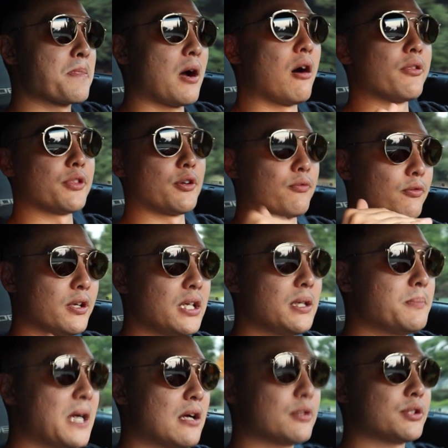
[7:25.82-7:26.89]
On the
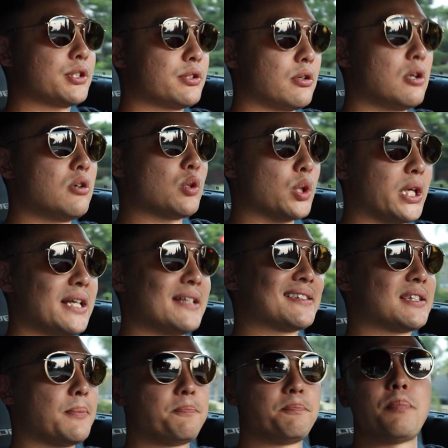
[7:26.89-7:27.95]
rebound stroke is
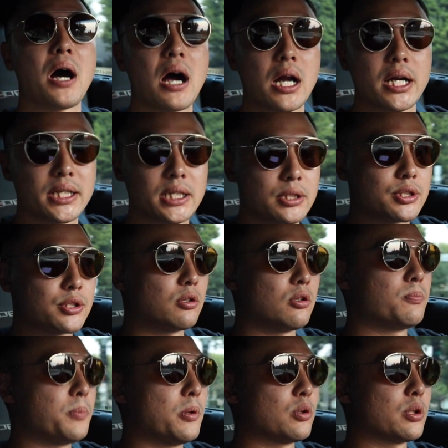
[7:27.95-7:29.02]
the body
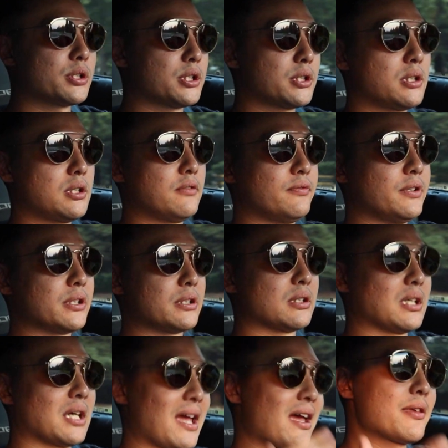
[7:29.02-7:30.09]
control portion of it.
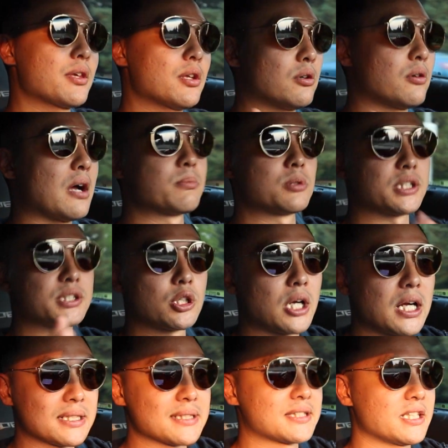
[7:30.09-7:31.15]
You know, I'm just
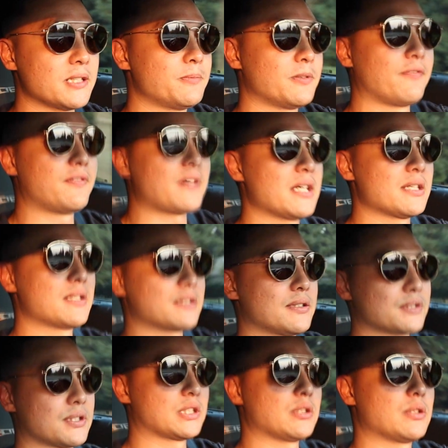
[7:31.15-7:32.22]
trying to simplify
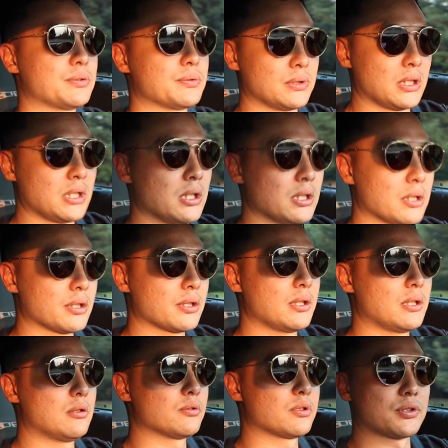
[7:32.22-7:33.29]
this, so,
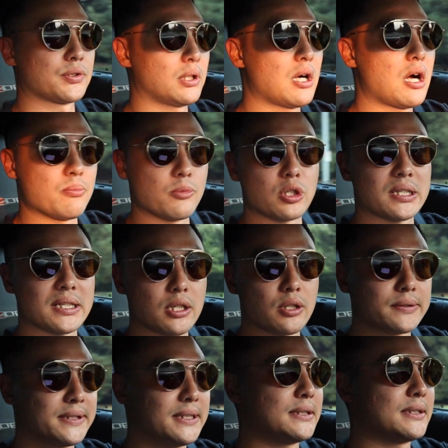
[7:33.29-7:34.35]
you know, there's a lot more that
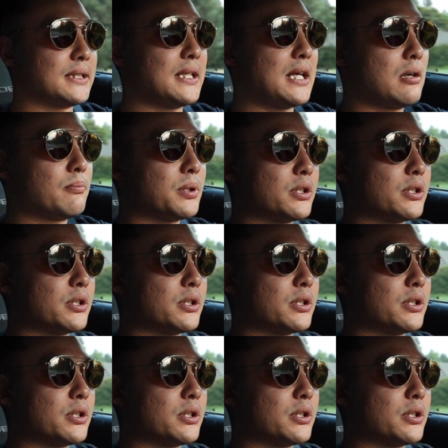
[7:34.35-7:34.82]
goes into that.